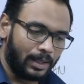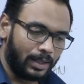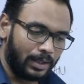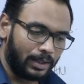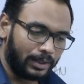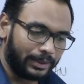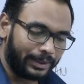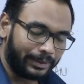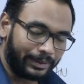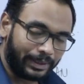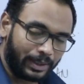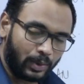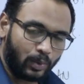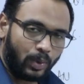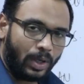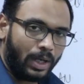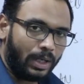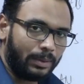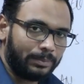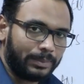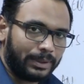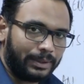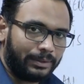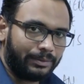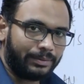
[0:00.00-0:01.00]
the
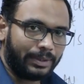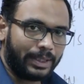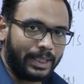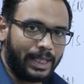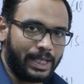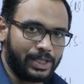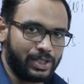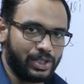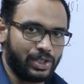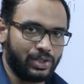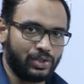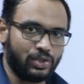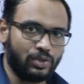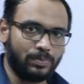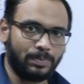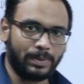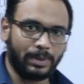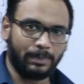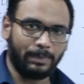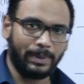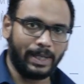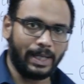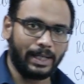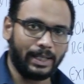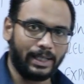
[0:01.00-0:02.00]
requirement relating to
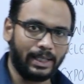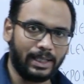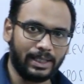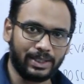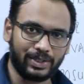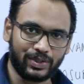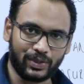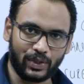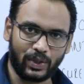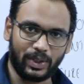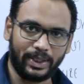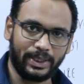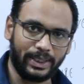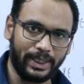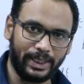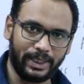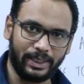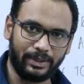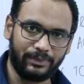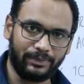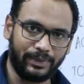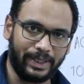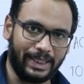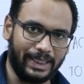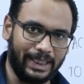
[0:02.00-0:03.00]
preparing
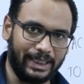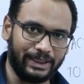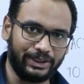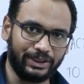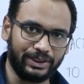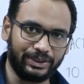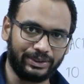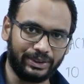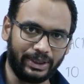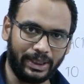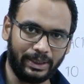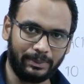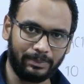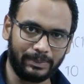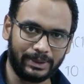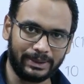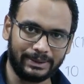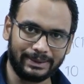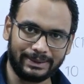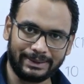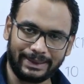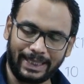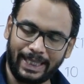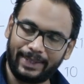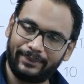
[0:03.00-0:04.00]
consolidated financial
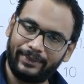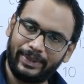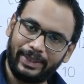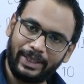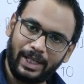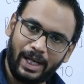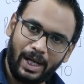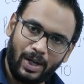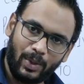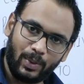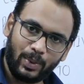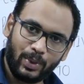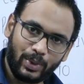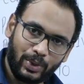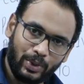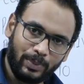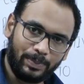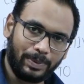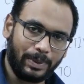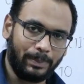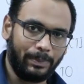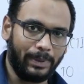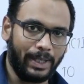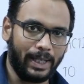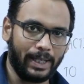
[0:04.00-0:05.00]
statements, and then how do you
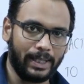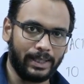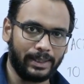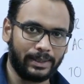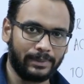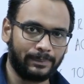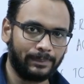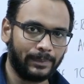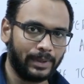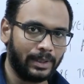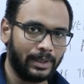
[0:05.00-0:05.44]
prepare it.